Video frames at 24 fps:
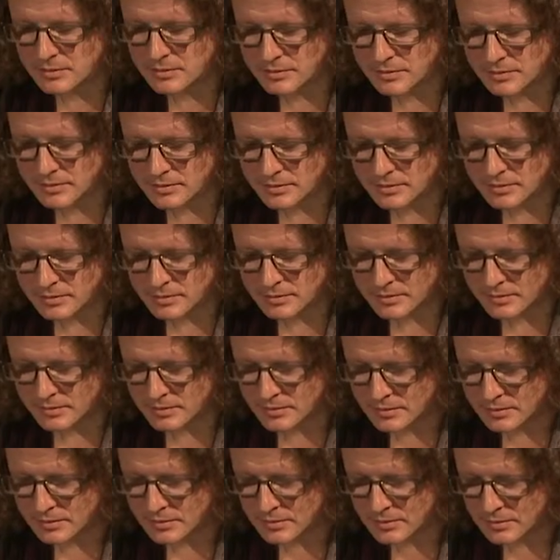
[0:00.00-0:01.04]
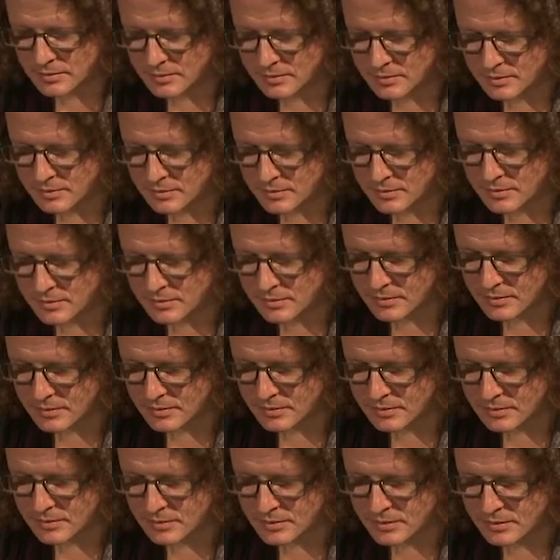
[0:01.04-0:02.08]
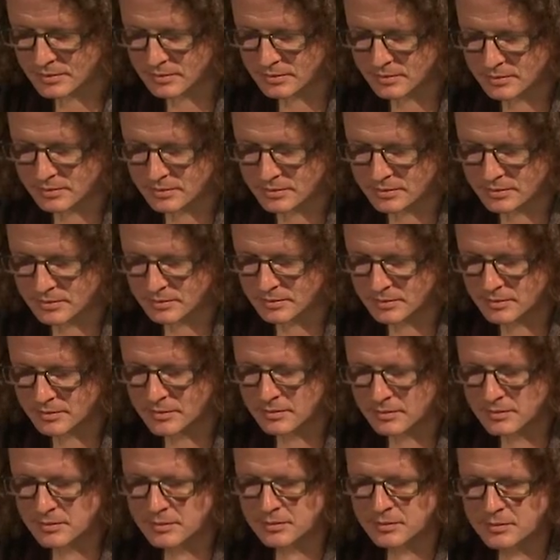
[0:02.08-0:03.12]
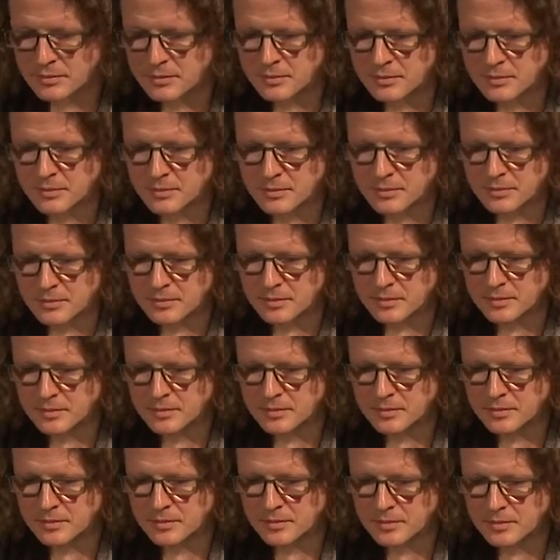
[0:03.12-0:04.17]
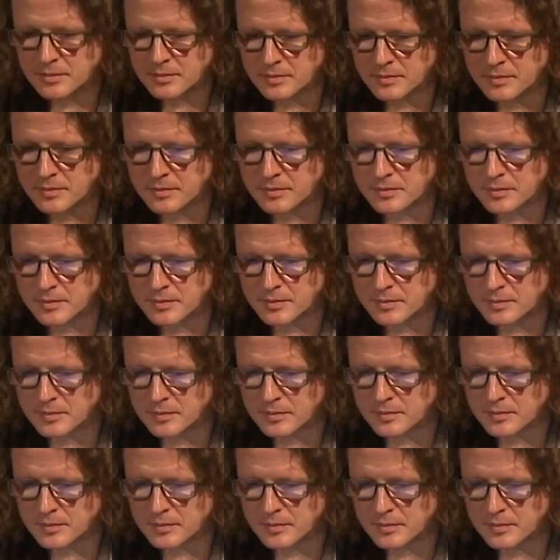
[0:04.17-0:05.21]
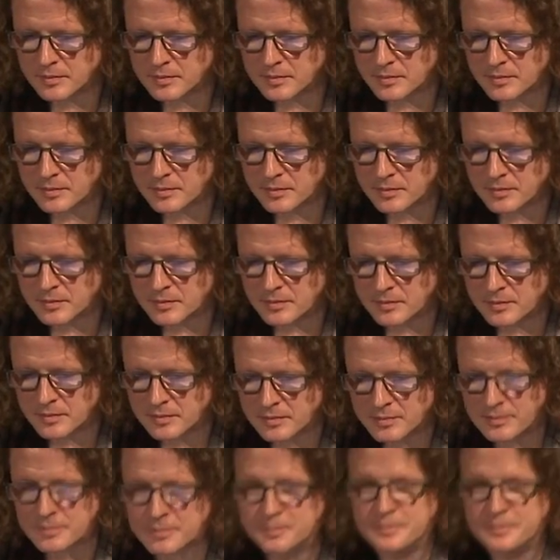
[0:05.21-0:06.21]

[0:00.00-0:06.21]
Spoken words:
This person isn't speaking.